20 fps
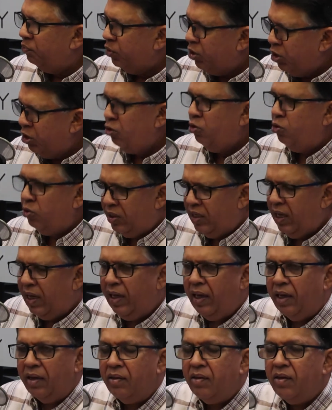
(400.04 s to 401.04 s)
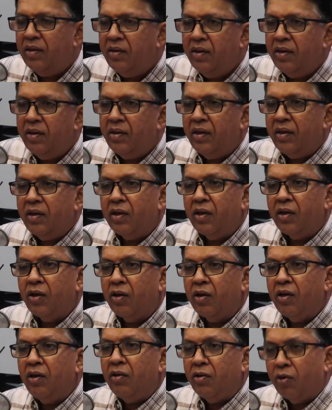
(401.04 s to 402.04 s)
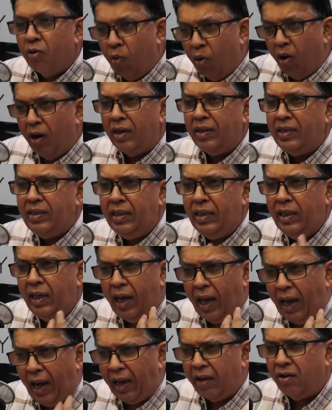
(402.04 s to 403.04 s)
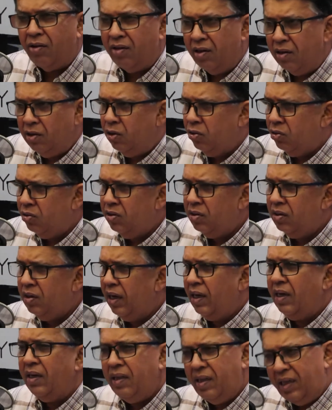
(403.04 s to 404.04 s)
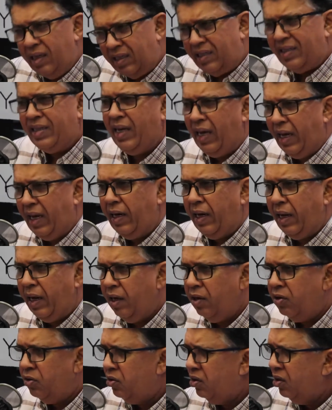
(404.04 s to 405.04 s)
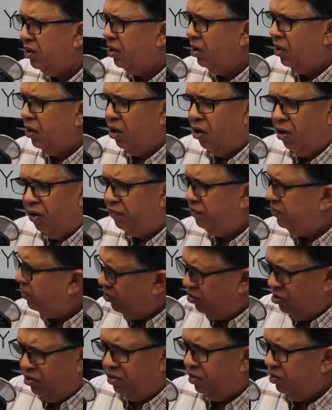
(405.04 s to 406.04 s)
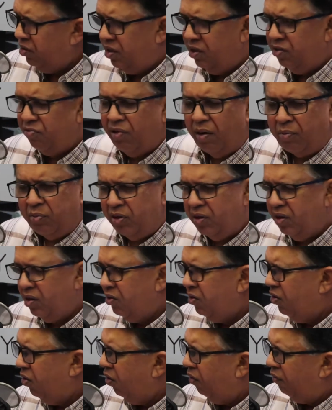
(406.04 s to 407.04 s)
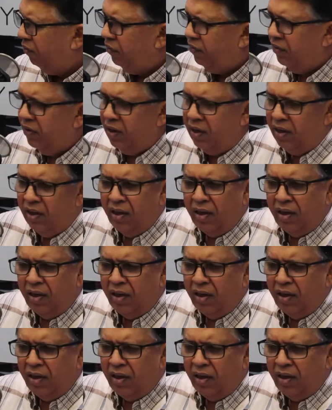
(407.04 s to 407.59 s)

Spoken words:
producing quality, accurate news in this day and age of digital disruption, of